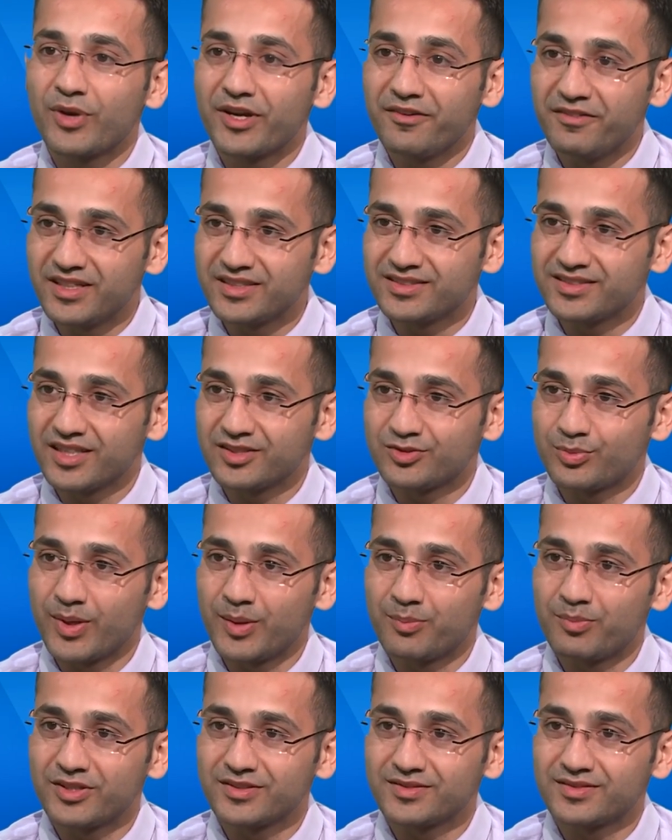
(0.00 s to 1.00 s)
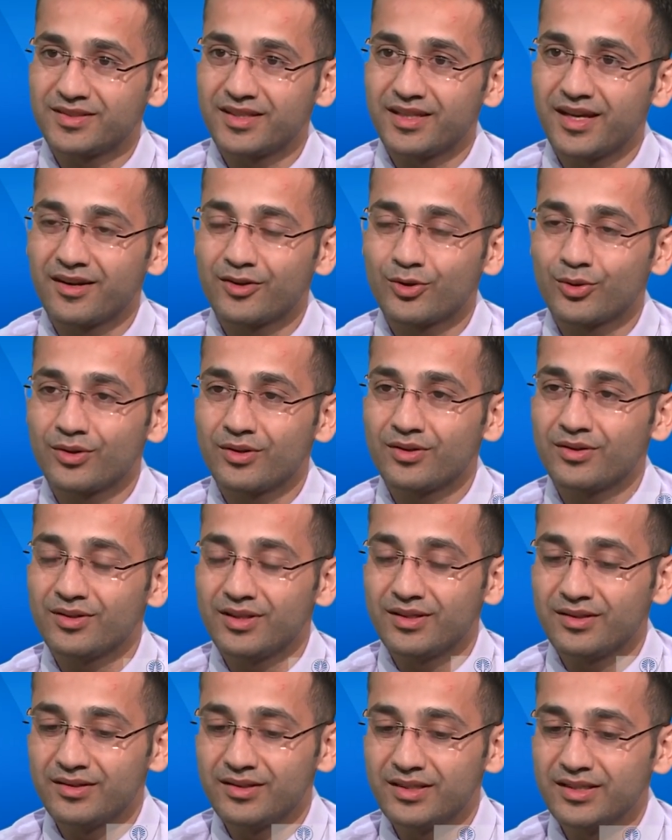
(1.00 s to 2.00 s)
previous year's papers,
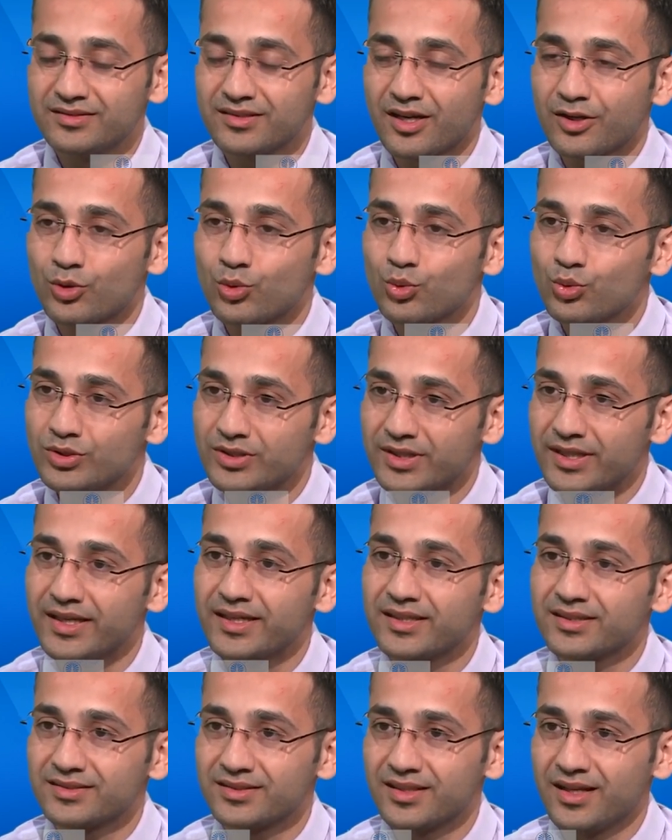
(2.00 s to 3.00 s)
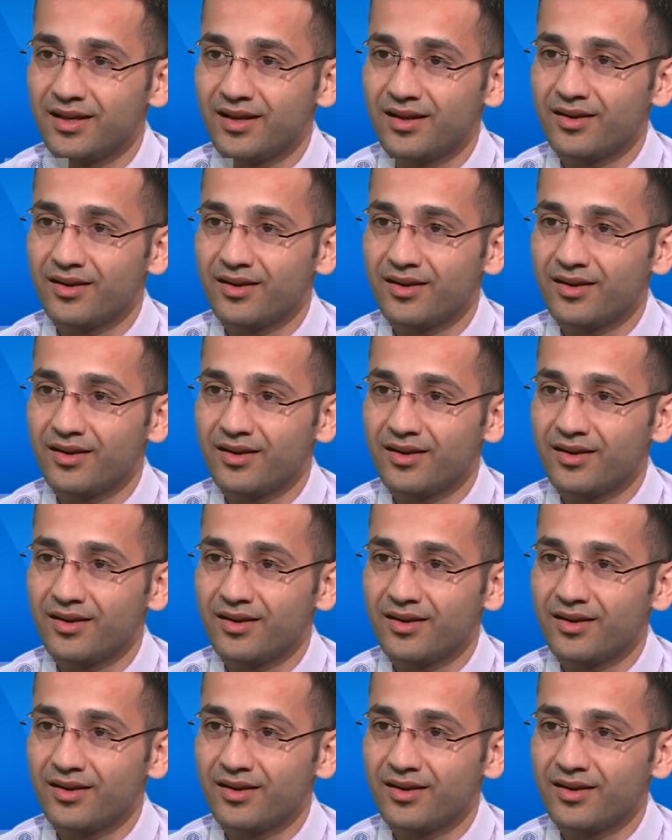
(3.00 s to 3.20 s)
these are two things